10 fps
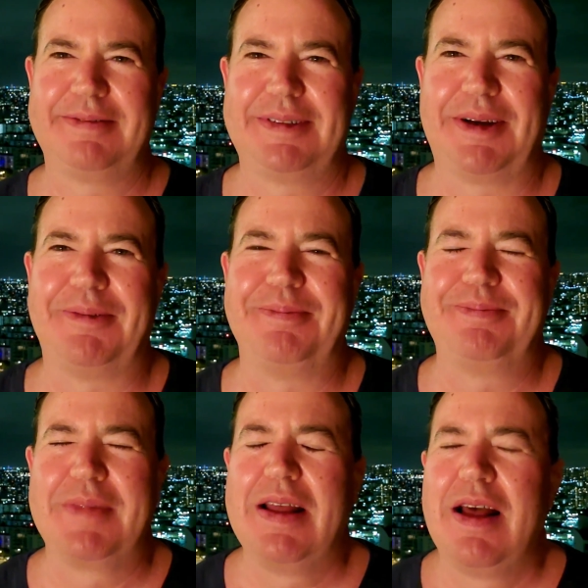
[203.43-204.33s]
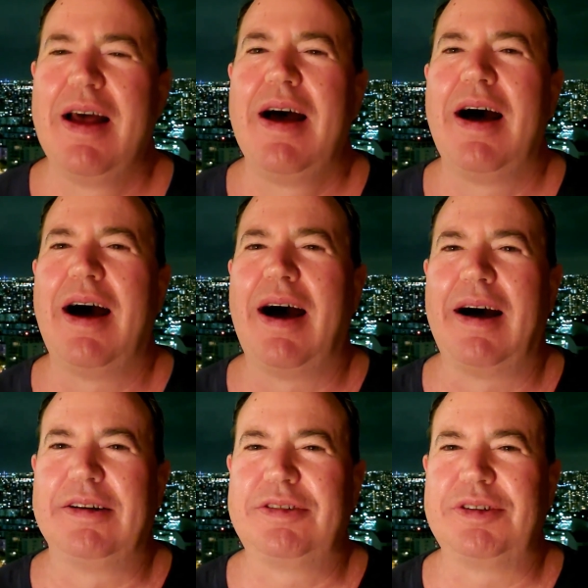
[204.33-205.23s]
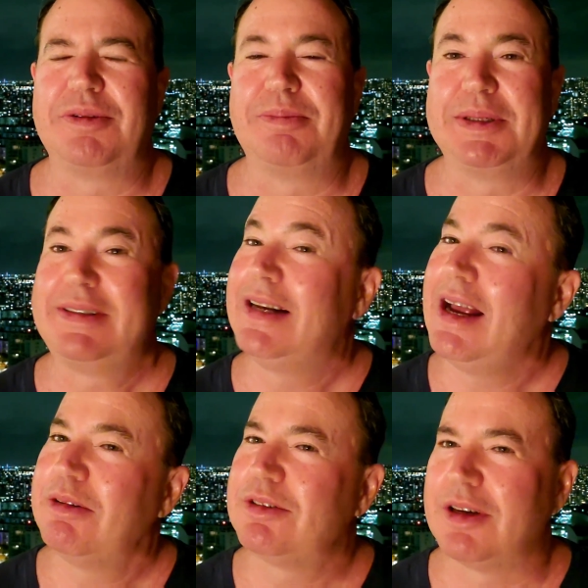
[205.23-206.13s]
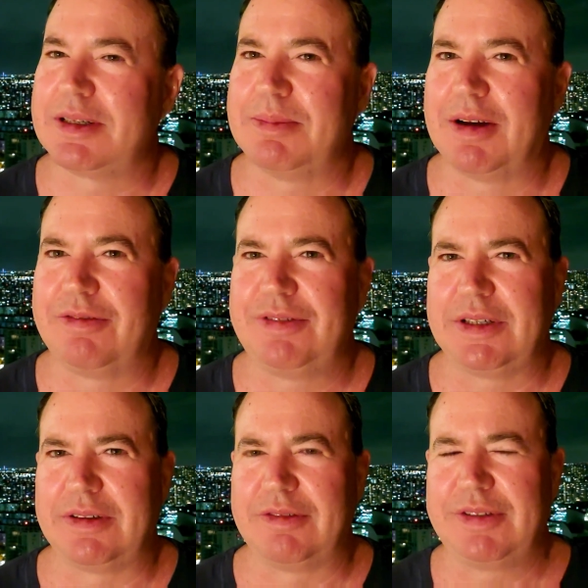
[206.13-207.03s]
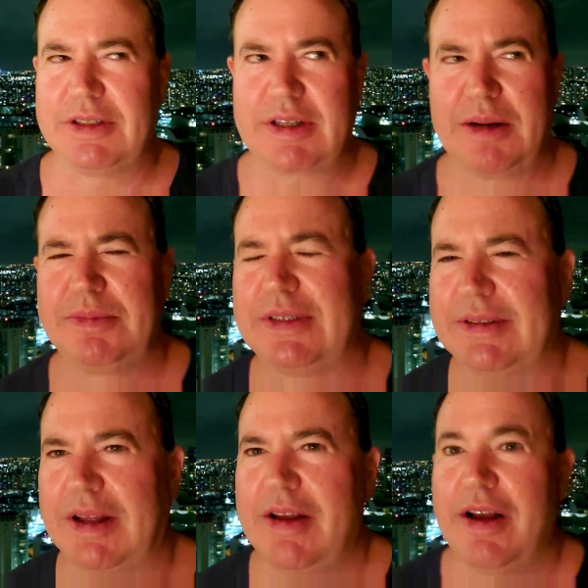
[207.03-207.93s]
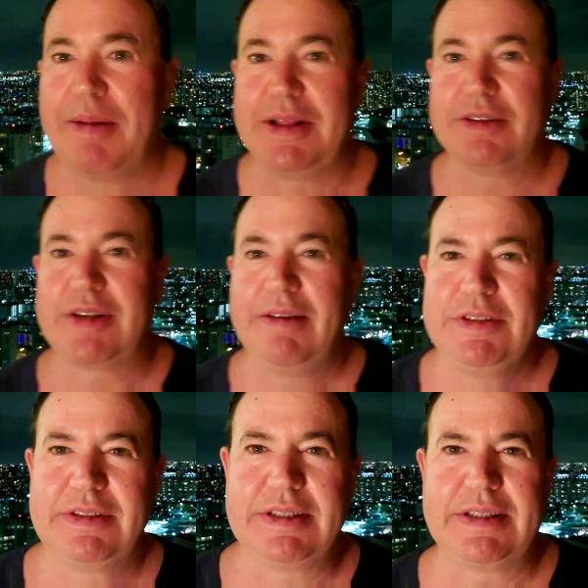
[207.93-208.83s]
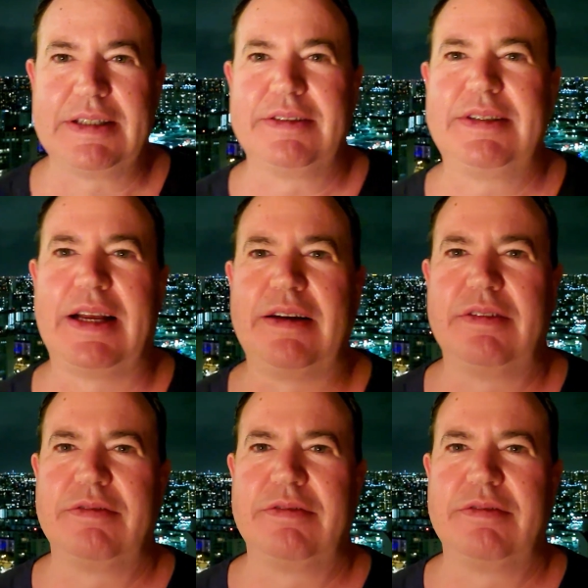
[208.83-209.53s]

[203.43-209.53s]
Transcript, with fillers: So, uh, so but today we're talking about fear, and fear comes in. I mean, there's obviously things that